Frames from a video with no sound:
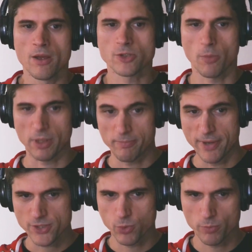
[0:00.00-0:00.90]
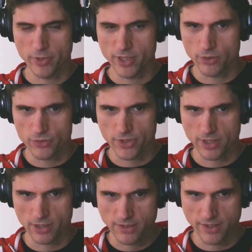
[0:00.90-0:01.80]
So, but Base would be using,
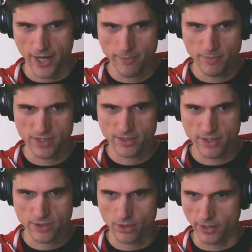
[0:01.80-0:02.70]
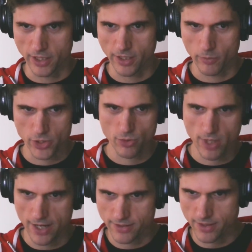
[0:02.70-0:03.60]
let's say, IBC Solidity, which you
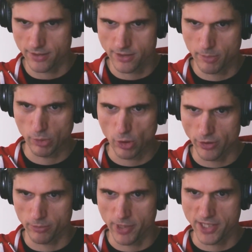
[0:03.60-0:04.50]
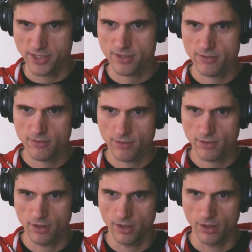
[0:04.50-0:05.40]
guys can deploy on Base
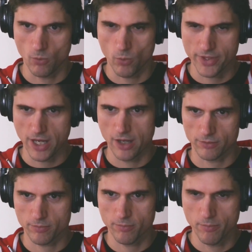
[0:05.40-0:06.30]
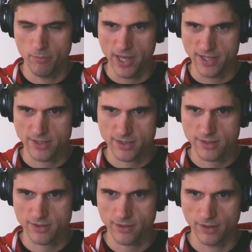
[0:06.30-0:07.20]
without
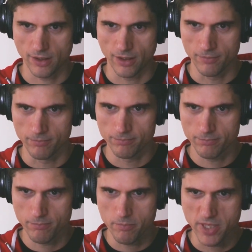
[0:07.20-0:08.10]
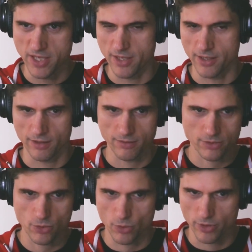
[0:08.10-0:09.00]
Base being
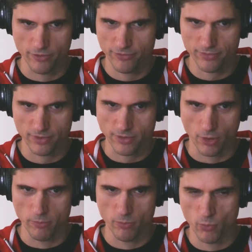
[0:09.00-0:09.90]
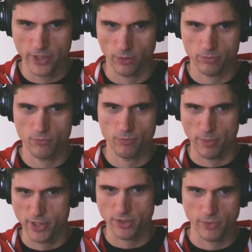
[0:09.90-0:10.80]
sort of, without
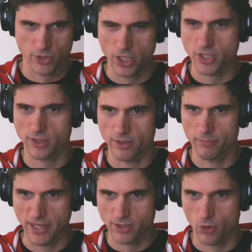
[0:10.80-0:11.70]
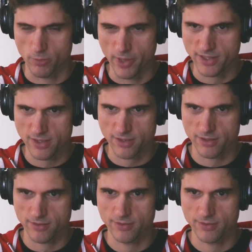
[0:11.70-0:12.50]
permission, changing the Base code bases.